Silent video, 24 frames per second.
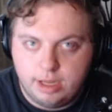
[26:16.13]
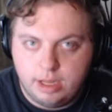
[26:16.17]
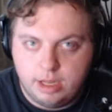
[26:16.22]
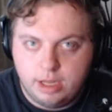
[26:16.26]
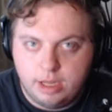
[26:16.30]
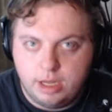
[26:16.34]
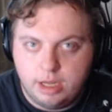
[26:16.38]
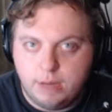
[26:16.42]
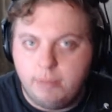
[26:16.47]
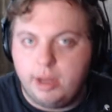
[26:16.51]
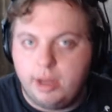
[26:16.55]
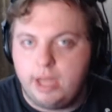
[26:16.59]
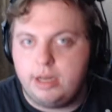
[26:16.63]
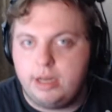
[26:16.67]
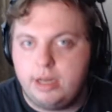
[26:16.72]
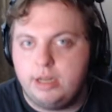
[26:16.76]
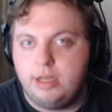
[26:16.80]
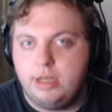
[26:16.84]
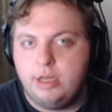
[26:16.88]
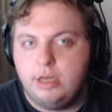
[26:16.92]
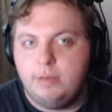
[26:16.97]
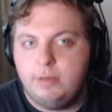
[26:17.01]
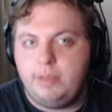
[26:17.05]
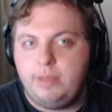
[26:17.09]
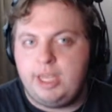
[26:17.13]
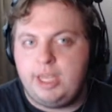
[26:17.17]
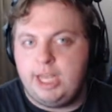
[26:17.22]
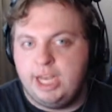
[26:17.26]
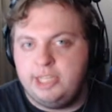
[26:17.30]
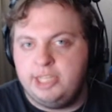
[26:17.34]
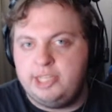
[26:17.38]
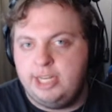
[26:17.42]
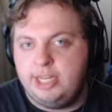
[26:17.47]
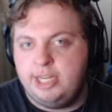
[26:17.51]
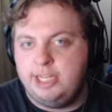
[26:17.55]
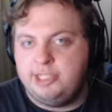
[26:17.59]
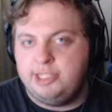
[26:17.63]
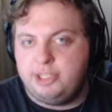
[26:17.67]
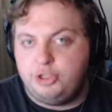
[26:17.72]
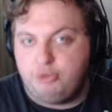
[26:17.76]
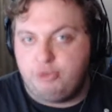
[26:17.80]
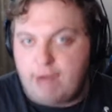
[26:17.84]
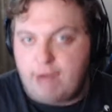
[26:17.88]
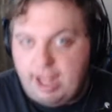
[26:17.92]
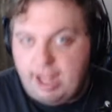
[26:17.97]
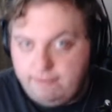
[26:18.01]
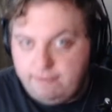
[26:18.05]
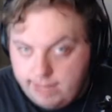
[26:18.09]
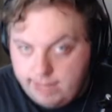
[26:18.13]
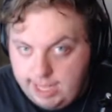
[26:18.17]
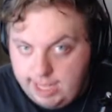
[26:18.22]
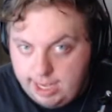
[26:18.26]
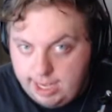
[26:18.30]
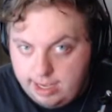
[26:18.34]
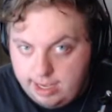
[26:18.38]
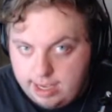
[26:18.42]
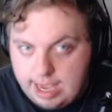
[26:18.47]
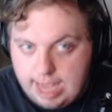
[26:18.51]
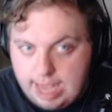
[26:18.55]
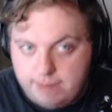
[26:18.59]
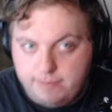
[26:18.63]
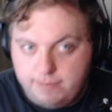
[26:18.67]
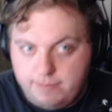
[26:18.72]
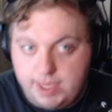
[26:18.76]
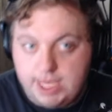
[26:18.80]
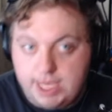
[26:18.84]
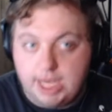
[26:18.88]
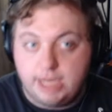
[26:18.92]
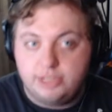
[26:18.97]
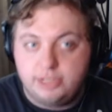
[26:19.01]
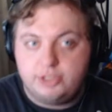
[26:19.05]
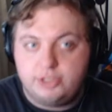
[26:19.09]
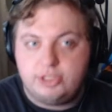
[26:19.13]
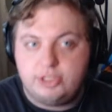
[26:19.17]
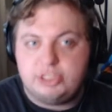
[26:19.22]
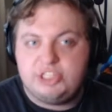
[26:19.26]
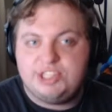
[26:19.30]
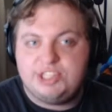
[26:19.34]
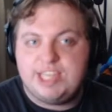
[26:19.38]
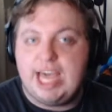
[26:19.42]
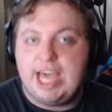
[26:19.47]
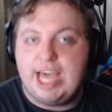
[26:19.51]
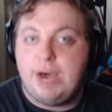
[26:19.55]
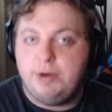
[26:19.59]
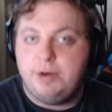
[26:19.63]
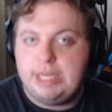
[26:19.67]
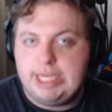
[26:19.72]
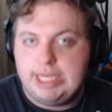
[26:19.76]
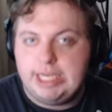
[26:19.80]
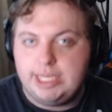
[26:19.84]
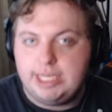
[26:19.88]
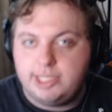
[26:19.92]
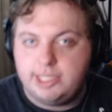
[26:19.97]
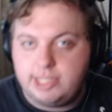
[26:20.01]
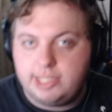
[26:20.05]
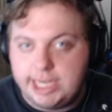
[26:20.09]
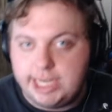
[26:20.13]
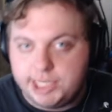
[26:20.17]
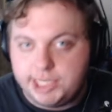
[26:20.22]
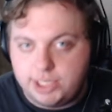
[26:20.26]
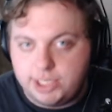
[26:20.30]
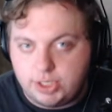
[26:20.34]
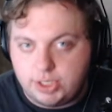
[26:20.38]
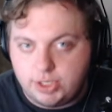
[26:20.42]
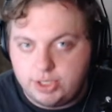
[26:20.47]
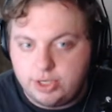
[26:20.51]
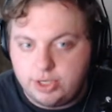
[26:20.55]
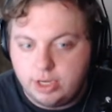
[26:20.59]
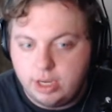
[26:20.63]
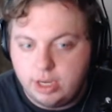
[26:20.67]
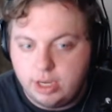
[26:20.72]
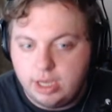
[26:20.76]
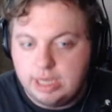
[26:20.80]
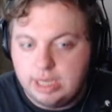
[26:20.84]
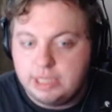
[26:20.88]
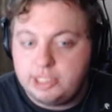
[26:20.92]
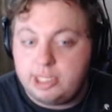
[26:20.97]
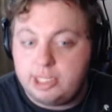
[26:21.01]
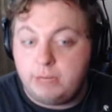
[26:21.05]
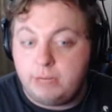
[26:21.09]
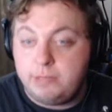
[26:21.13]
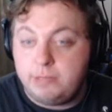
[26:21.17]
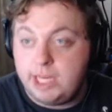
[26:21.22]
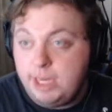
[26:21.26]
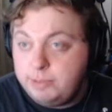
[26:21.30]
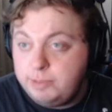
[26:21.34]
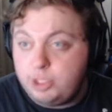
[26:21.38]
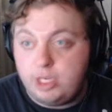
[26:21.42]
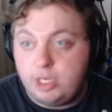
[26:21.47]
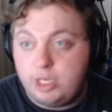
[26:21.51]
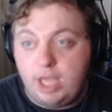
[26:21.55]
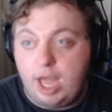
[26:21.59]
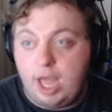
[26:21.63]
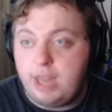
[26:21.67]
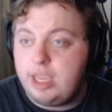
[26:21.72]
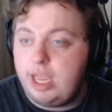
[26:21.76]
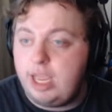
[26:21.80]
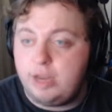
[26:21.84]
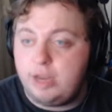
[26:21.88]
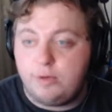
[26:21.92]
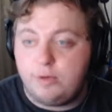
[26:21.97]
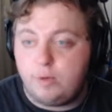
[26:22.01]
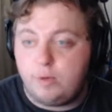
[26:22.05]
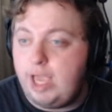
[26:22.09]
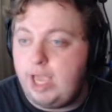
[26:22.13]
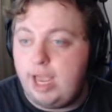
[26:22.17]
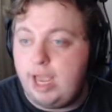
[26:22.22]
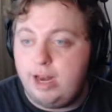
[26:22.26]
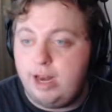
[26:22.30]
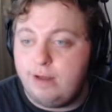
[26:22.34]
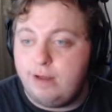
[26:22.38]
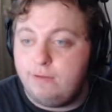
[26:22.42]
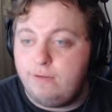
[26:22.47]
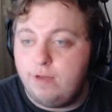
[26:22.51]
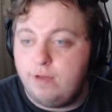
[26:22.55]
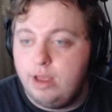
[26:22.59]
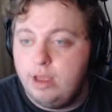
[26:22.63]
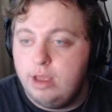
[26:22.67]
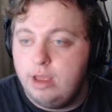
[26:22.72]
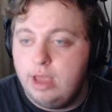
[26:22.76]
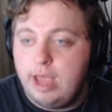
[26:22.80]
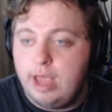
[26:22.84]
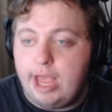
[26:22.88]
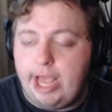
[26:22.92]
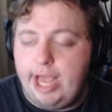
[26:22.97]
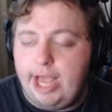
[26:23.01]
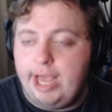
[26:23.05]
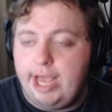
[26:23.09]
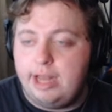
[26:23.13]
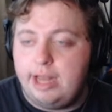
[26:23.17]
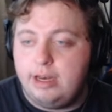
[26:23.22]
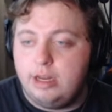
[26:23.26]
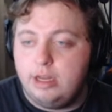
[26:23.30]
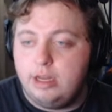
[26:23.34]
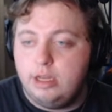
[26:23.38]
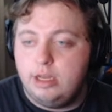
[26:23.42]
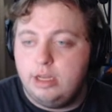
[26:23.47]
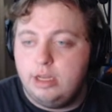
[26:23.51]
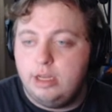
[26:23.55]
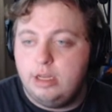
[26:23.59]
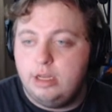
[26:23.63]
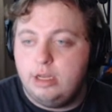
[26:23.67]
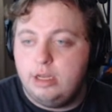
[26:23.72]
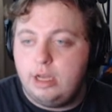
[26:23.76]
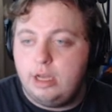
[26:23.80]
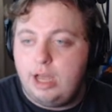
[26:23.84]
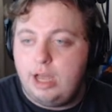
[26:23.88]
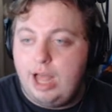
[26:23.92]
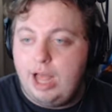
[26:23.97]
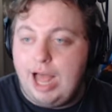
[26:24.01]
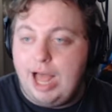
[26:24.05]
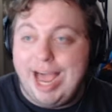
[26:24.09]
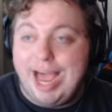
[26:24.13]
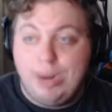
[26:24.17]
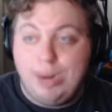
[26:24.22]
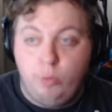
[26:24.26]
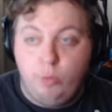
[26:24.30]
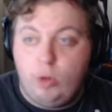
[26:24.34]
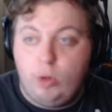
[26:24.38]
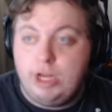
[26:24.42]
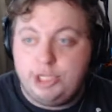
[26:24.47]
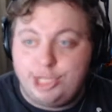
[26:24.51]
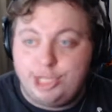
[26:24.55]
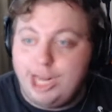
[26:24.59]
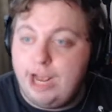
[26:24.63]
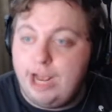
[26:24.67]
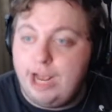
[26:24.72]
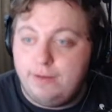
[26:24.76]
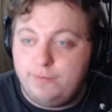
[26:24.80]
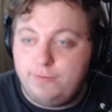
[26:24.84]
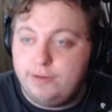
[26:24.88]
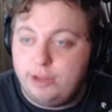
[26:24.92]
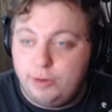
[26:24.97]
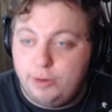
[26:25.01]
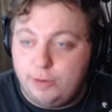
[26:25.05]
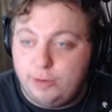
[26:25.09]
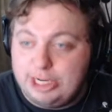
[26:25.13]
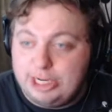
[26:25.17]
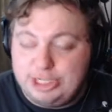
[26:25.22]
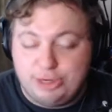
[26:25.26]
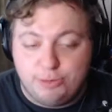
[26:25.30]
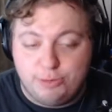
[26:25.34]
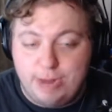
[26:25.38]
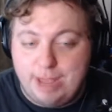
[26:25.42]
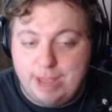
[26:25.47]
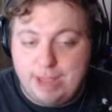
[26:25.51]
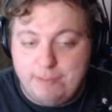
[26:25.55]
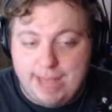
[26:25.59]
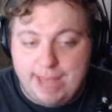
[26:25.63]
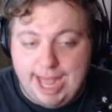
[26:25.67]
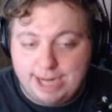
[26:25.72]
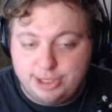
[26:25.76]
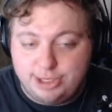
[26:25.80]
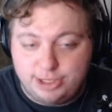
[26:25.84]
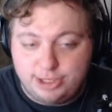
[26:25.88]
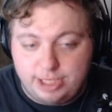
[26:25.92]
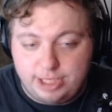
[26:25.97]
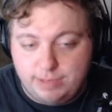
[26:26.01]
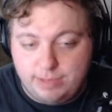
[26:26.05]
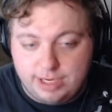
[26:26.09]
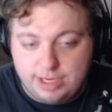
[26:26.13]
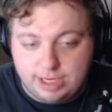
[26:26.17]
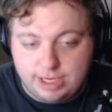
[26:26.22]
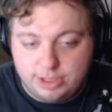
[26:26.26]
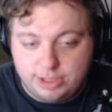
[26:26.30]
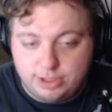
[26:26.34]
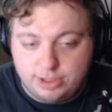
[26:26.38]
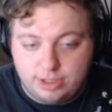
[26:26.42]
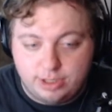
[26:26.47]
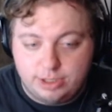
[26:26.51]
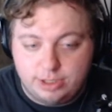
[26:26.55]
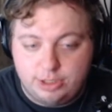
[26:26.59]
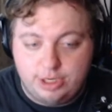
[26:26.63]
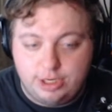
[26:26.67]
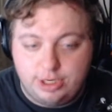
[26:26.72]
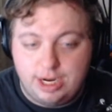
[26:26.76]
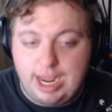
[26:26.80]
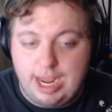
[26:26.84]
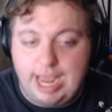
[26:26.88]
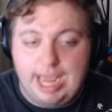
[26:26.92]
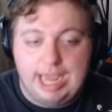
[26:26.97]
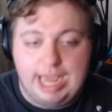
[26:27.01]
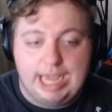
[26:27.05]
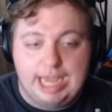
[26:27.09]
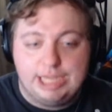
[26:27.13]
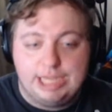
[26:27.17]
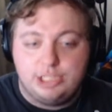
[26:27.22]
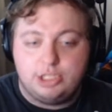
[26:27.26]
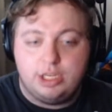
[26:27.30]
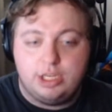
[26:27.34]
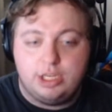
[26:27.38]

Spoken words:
But because it is a draft league and because scouting exists, sometimes you got to get creative. And I'd watch out for the Reshiram Majesty because Janae